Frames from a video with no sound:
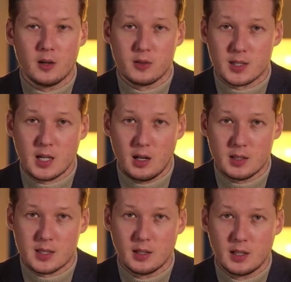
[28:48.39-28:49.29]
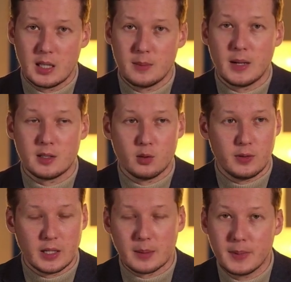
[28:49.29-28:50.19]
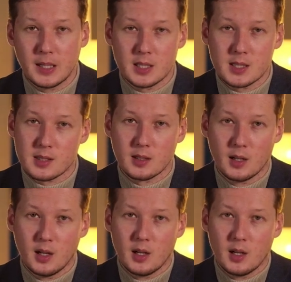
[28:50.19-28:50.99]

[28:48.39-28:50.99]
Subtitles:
results in a matter of like minutes